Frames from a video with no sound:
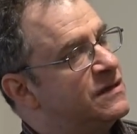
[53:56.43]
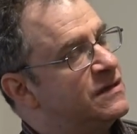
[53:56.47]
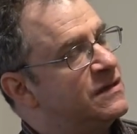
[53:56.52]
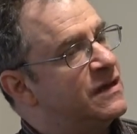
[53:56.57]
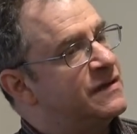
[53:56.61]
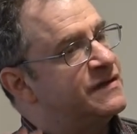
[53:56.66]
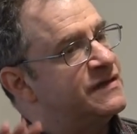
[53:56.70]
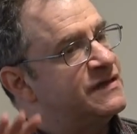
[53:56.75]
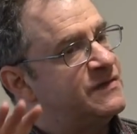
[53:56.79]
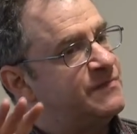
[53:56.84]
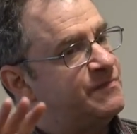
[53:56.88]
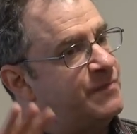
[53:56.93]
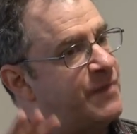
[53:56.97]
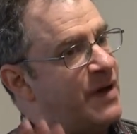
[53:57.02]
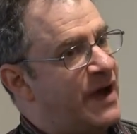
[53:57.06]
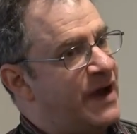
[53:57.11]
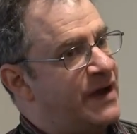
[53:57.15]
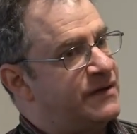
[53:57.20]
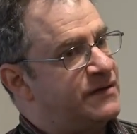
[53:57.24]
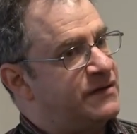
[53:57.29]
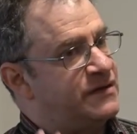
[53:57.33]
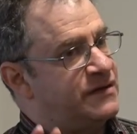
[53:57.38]
that
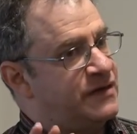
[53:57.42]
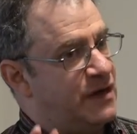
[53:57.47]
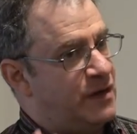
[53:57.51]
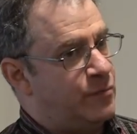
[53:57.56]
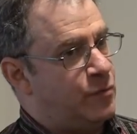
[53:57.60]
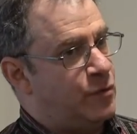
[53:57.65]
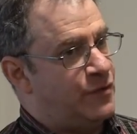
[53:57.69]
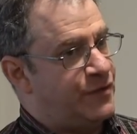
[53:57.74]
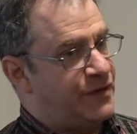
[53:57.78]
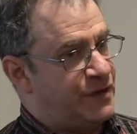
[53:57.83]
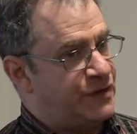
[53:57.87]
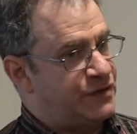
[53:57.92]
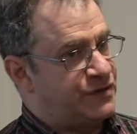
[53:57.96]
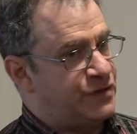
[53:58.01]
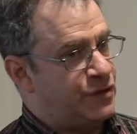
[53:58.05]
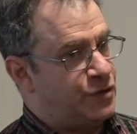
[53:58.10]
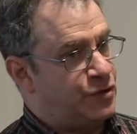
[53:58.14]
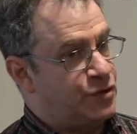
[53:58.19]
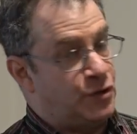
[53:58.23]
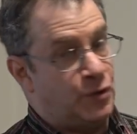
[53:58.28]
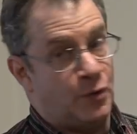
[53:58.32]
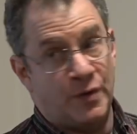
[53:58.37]
despite the terrible things
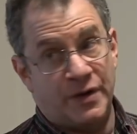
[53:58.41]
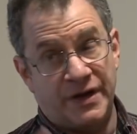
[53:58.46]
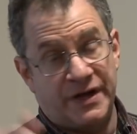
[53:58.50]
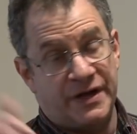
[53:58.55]
they're doing,